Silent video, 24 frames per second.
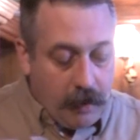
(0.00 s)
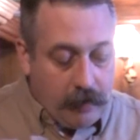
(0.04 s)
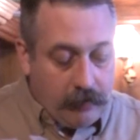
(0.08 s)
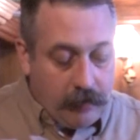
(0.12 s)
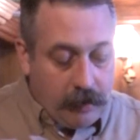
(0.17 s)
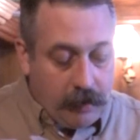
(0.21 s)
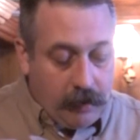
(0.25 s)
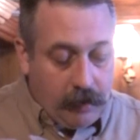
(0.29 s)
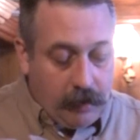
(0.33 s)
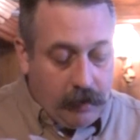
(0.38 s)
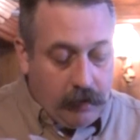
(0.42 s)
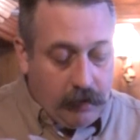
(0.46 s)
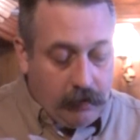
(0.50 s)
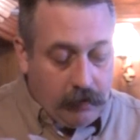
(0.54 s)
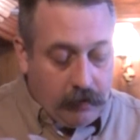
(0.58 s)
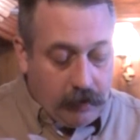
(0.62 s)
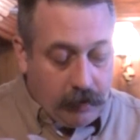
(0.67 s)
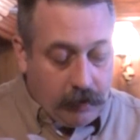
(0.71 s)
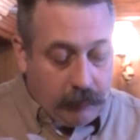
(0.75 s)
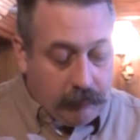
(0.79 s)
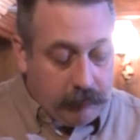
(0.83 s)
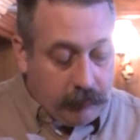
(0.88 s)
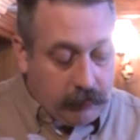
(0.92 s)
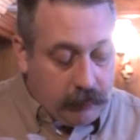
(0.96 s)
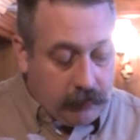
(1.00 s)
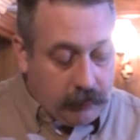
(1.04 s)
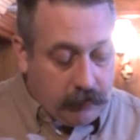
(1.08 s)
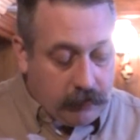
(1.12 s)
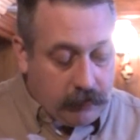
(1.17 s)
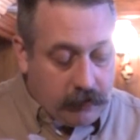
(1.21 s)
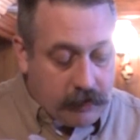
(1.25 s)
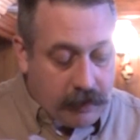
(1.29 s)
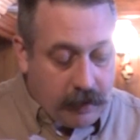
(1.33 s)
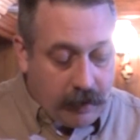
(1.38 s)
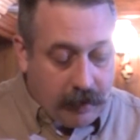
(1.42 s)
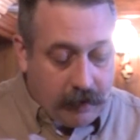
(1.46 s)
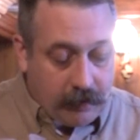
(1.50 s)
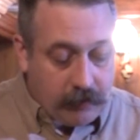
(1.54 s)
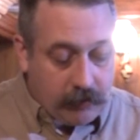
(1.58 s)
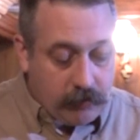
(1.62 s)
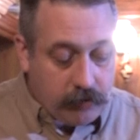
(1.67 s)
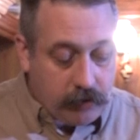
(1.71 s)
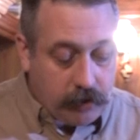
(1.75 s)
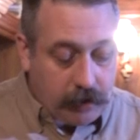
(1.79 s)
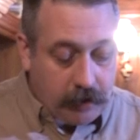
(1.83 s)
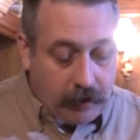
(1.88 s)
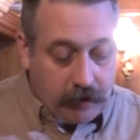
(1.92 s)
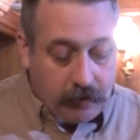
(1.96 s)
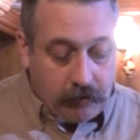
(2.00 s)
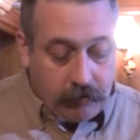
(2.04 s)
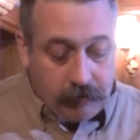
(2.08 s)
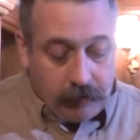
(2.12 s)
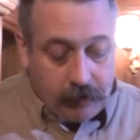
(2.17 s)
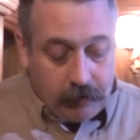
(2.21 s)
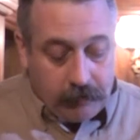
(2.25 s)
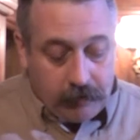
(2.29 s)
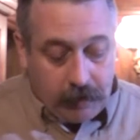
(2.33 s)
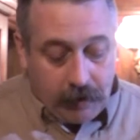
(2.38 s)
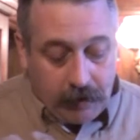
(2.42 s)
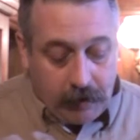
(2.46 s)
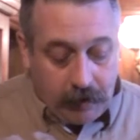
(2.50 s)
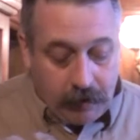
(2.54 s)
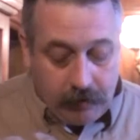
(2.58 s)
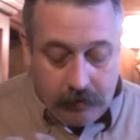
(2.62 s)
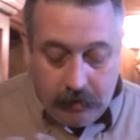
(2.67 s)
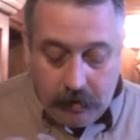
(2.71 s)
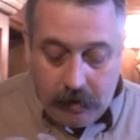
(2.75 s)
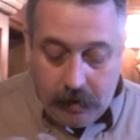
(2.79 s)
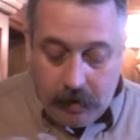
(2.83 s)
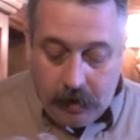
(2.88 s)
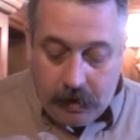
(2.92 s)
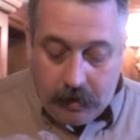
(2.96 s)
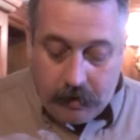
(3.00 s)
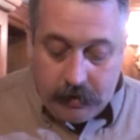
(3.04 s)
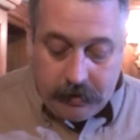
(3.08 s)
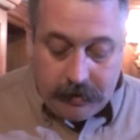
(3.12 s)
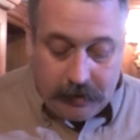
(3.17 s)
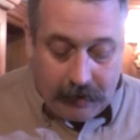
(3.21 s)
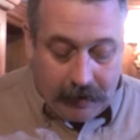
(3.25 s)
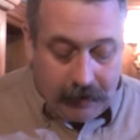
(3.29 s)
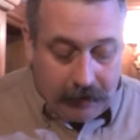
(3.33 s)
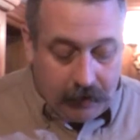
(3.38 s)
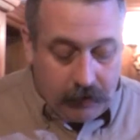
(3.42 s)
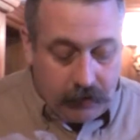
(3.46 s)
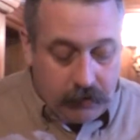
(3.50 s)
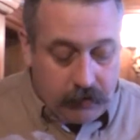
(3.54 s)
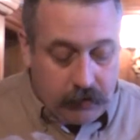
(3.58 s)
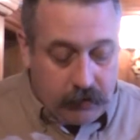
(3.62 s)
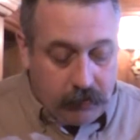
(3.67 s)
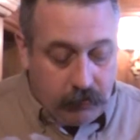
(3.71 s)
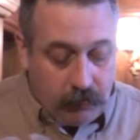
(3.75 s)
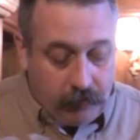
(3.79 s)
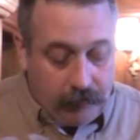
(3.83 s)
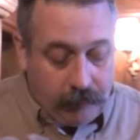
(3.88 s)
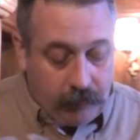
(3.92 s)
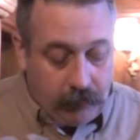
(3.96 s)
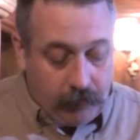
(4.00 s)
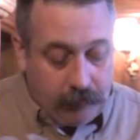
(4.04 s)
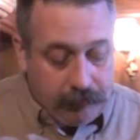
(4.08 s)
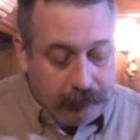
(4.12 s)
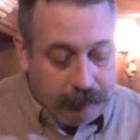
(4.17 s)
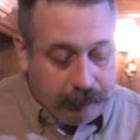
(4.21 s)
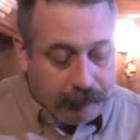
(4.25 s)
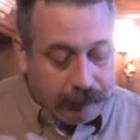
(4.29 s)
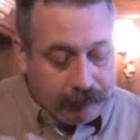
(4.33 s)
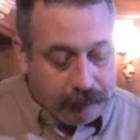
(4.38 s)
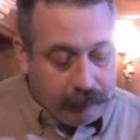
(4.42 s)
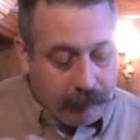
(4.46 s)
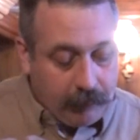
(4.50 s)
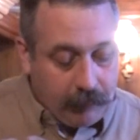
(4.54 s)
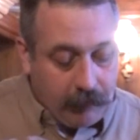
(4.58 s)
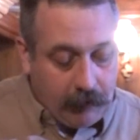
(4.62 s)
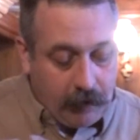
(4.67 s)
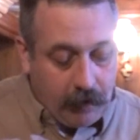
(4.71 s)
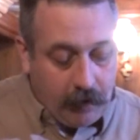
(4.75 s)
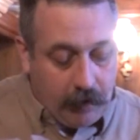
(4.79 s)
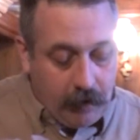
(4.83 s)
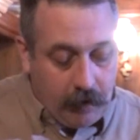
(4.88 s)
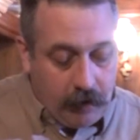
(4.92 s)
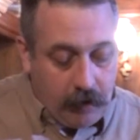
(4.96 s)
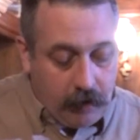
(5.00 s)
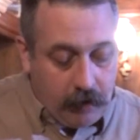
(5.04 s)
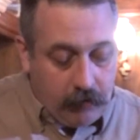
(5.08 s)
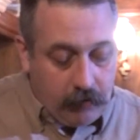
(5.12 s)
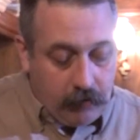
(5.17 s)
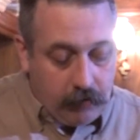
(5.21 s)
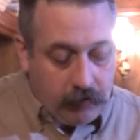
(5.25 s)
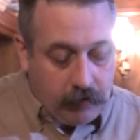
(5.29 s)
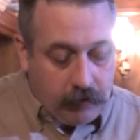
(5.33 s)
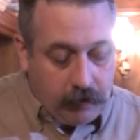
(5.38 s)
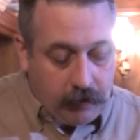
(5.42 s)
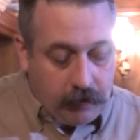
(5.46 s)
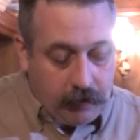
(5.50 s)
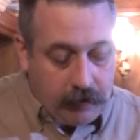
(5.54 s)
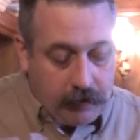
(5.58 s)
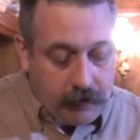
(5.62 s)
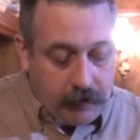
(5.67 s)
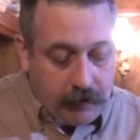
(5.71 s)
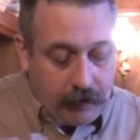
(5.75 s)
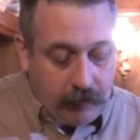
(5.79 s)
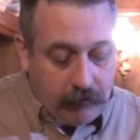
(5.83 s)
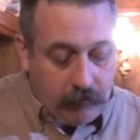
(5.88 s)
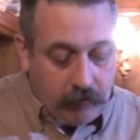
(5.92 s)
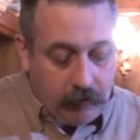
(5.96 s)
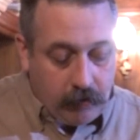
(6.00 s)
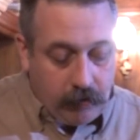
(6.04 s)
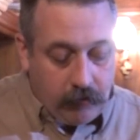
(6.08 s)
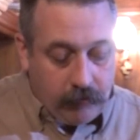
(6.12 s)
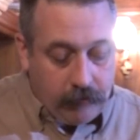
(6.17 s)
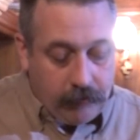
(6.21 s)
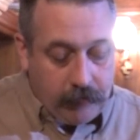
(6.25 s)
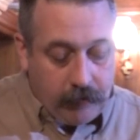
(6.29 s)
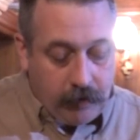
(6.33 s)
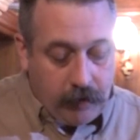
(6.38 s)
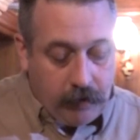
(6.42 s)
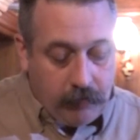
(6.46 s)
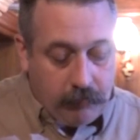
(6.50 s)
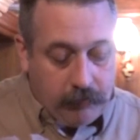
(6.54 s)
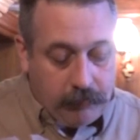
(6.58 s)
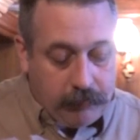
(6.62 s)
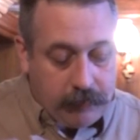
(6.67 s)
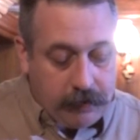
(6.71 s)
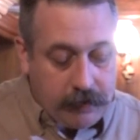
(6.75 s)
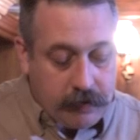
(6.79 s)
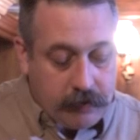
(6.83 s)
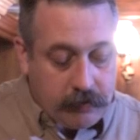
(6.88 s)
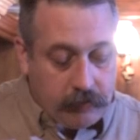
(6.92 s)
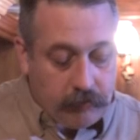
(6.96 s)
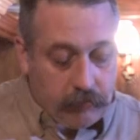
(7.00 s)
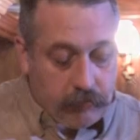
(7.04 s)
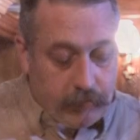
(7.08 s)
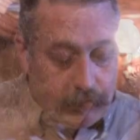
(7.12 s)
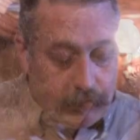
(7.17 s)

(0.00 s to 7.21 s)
There's hand checkering there, sling swivel. Looking down on the pistol